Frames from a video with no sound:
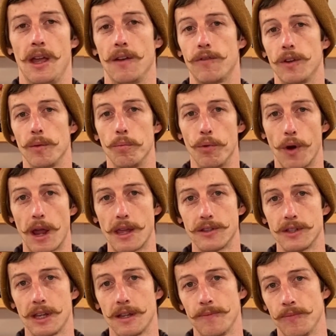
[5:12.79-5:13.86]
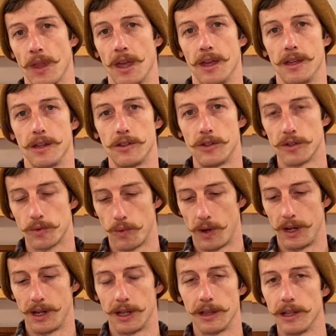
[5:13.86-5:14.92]
If you're braising, you just
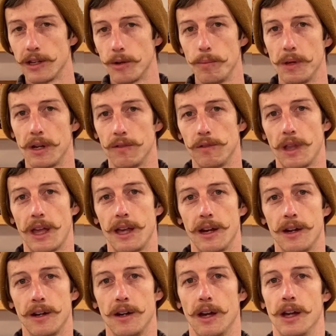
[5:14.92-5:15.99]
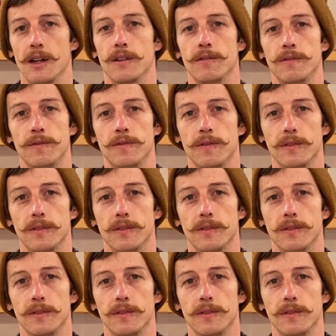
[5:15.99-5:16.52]
want a little bit of layer of